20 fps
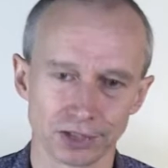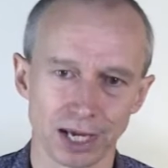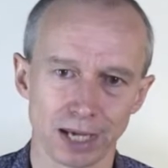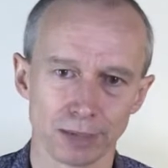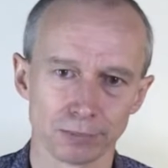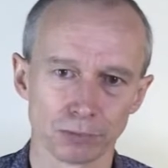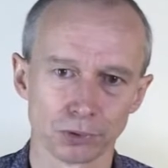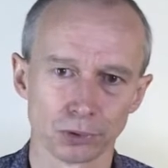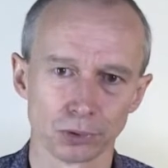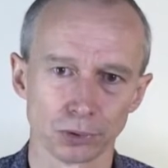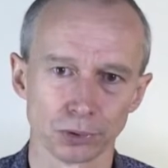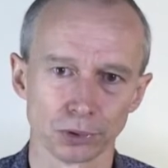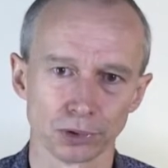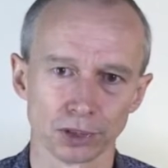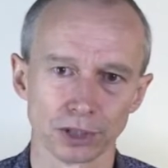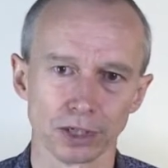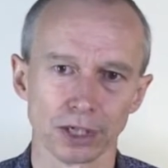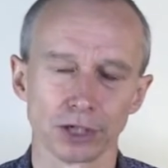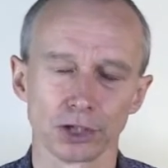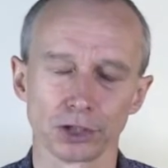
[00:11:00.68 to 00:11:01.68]

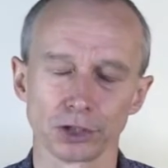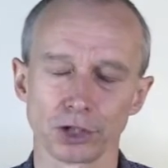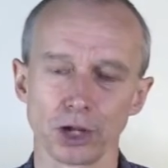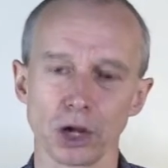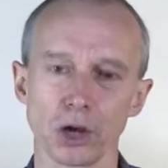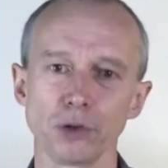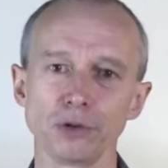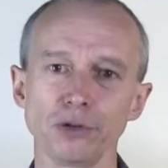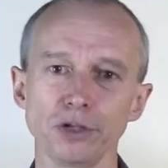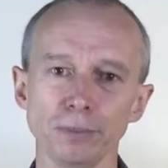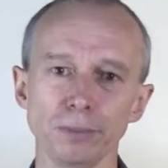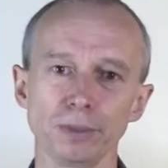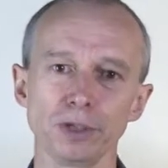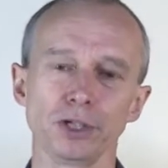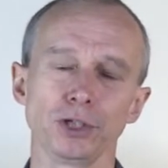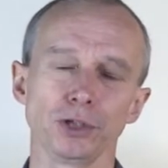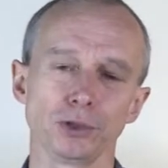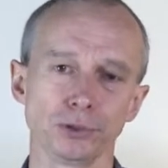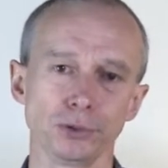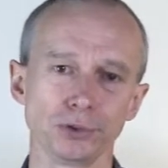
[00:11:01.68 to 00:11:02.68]
camcorder can only be
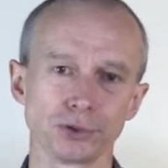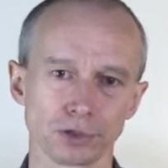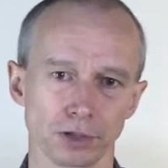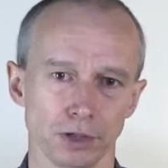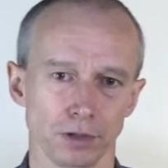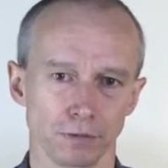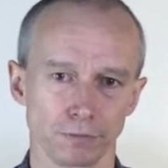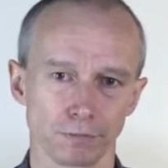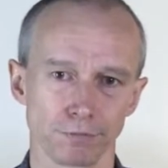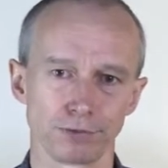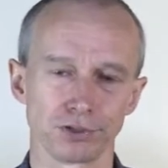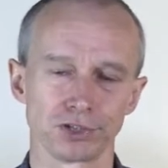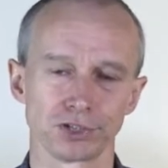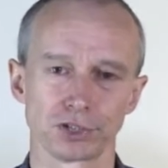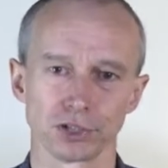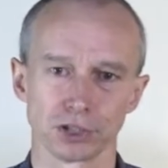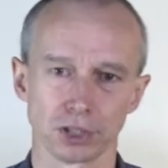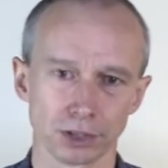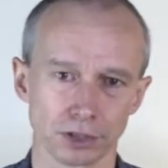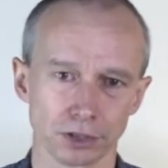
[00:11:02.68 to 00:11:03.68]
used for
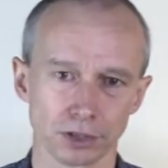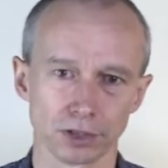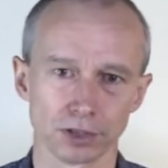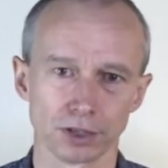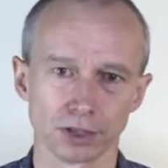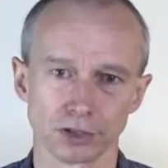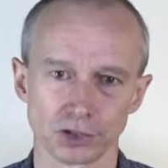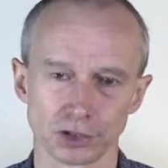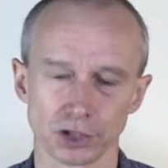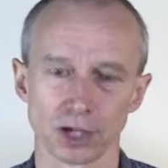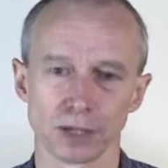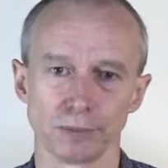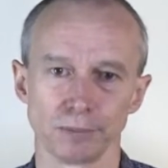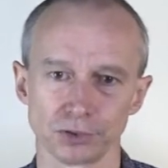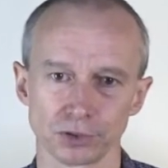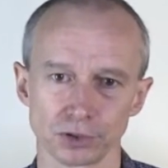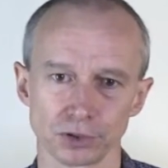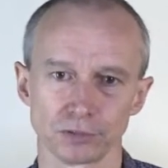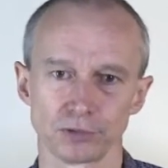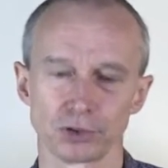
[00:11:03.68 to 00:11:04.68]
certain
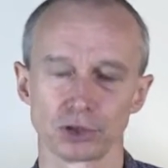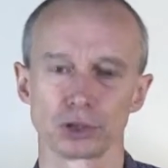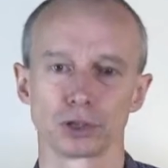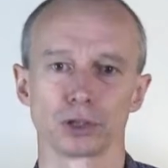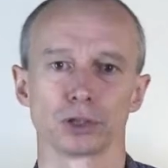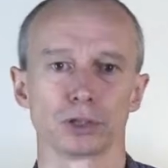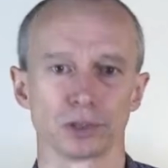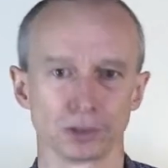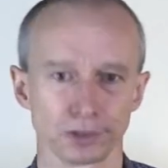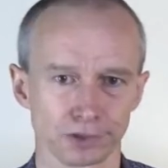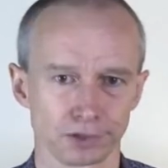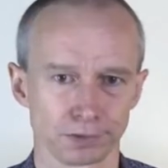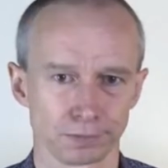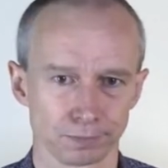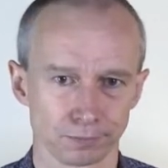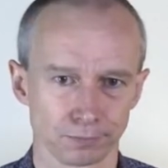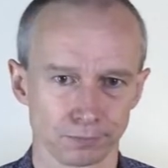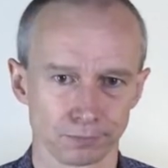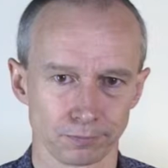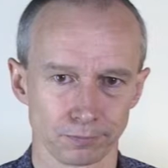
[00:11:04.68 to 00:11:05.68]
types of shots.
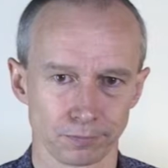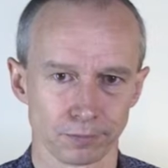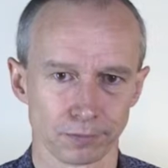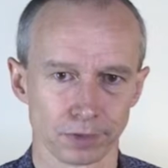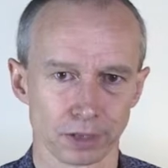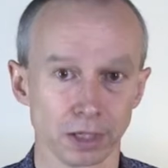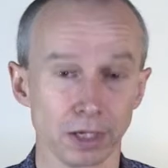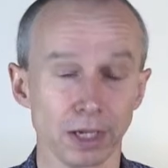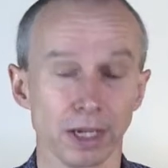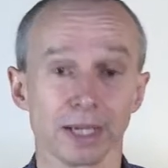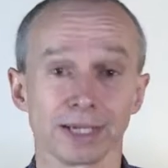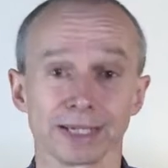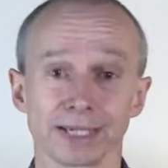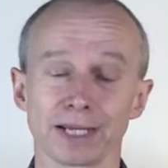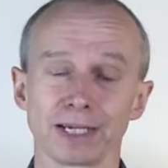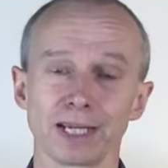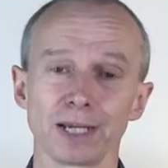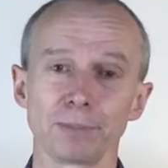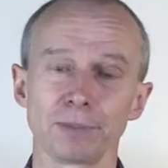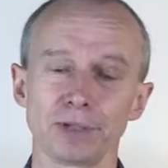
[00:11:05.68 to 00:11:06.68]
Now
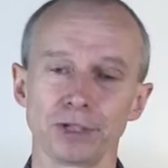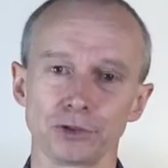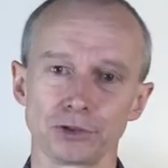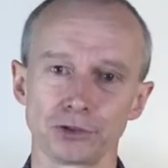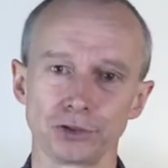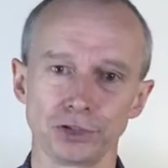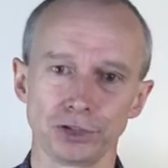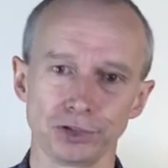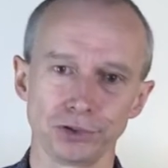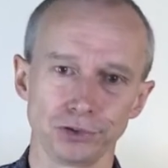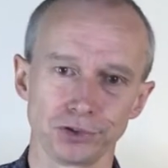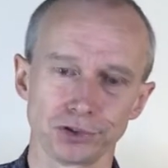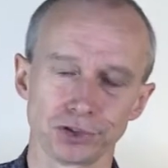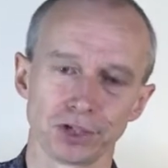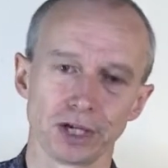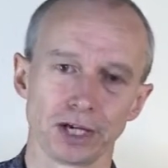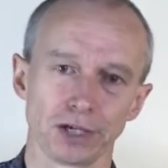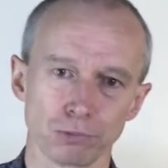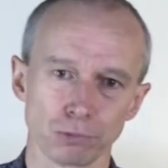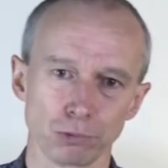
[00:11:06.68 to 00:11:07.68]
let me introduce
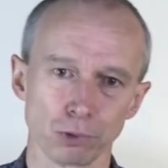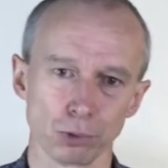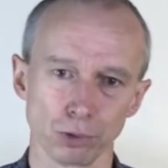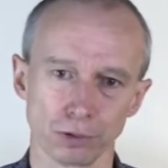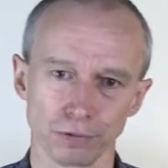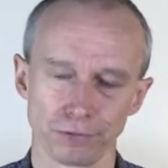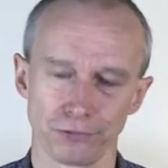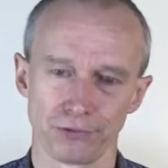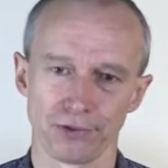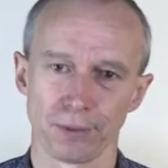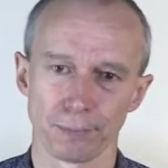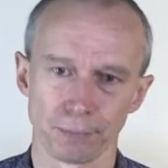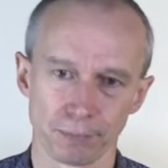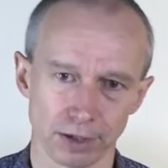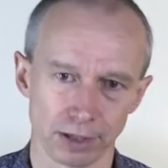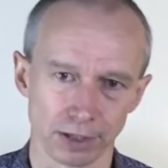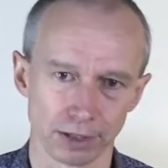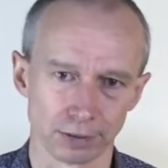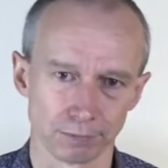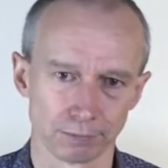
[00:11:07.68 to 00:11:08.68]
a rule of thumb
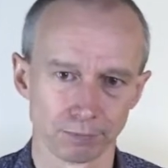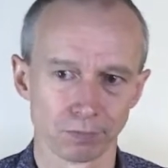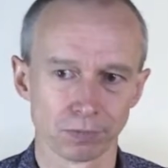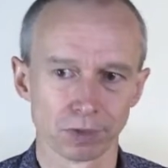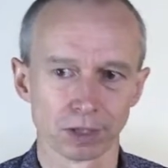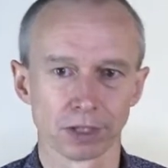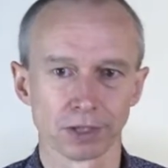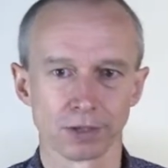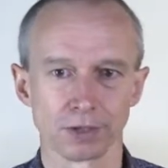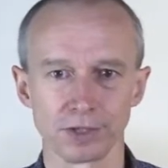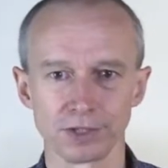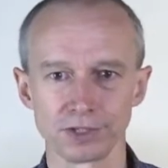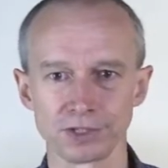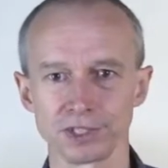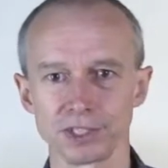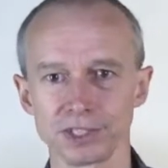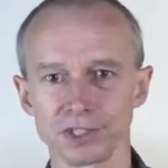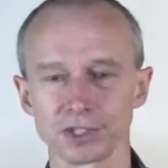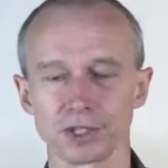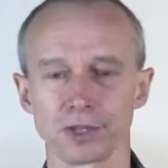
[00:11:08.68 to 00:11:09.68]
here. This
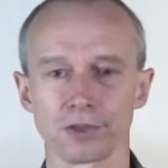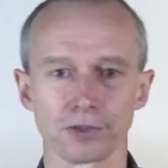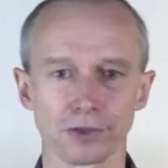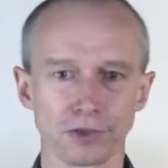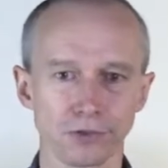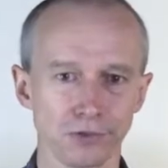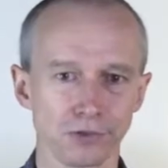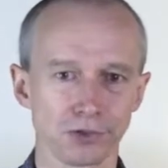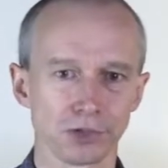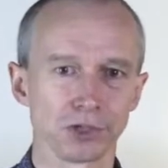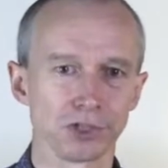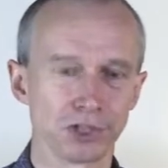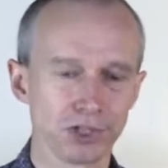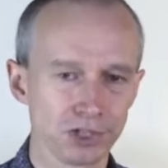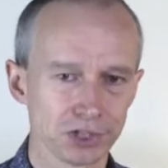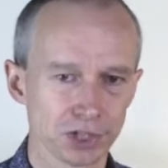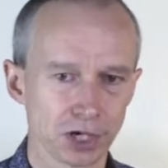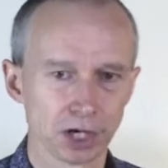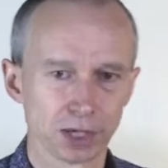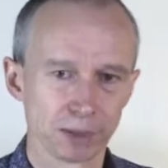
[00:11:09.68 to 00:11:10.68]
is the 30
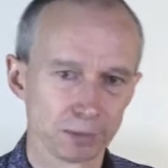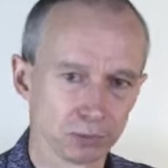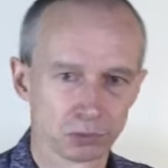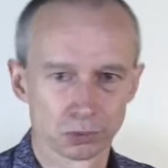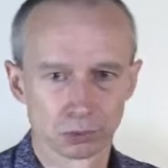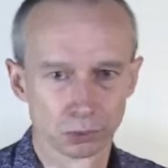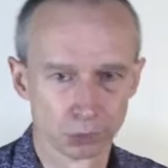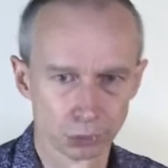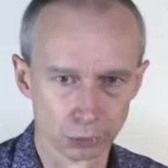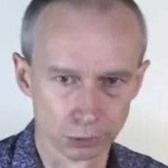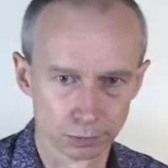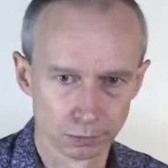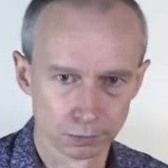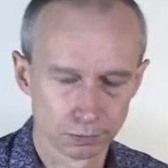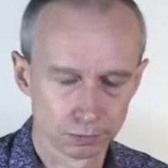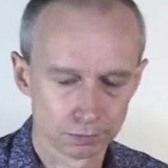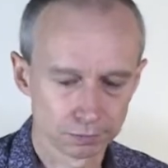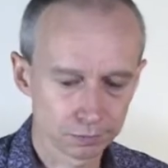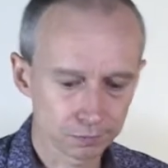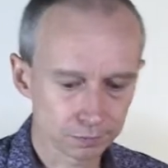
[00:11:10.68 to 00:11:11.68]
times rule.
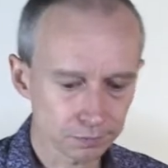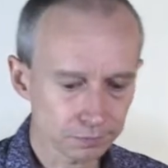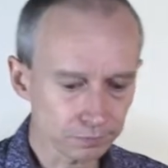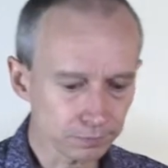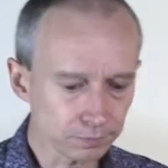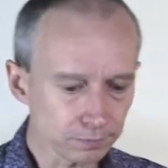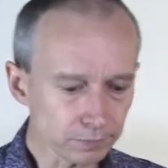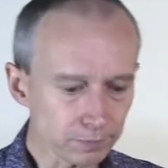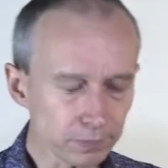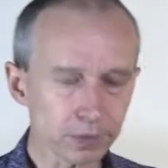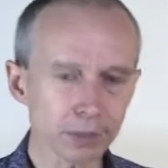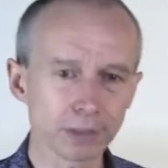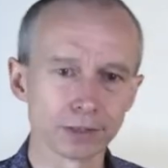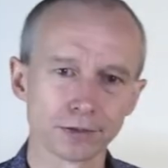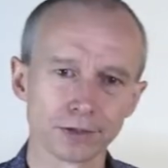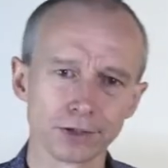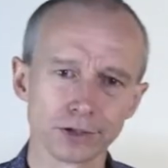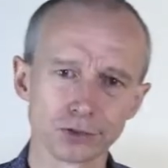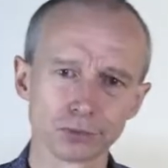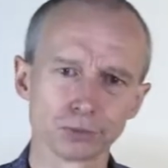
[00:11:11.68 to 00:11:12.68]

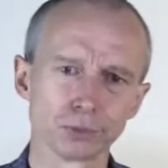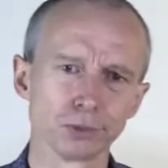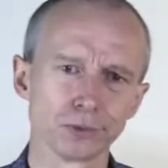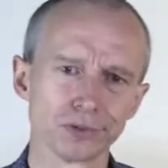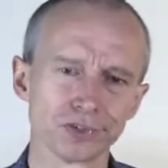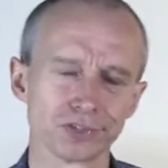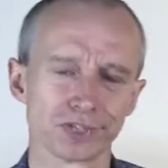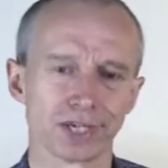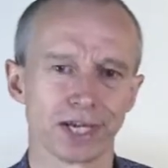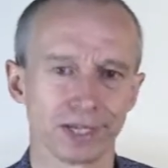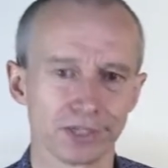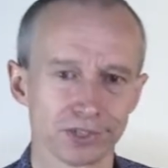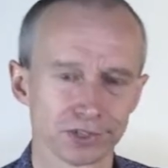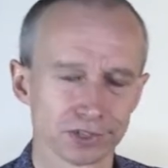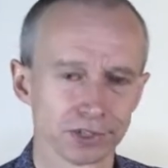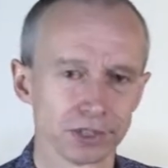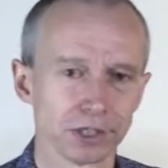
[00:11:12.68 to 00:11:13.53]
And this rule says